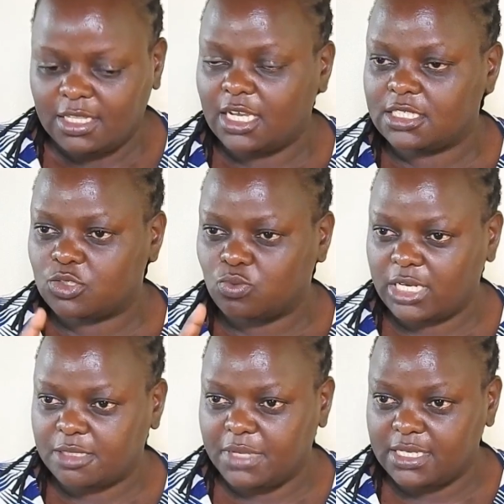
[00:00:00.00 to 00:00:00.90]
That's
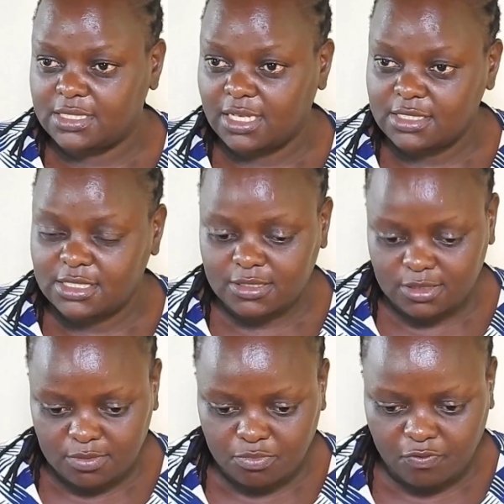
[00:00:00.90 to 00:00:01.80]
what makes
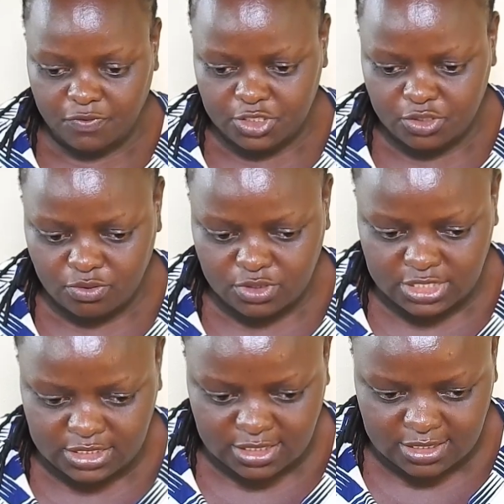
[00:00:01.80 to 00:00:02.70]
us professional
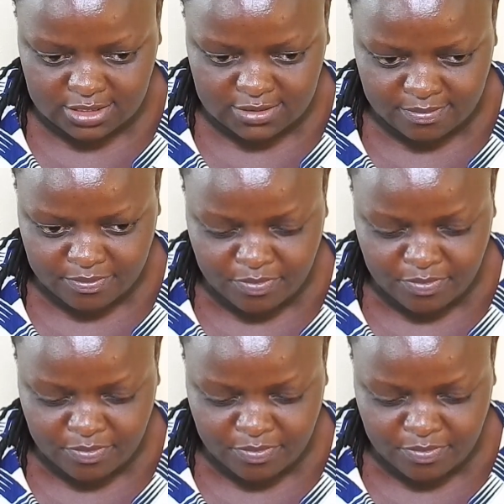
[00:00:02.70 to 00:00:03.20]
teachers.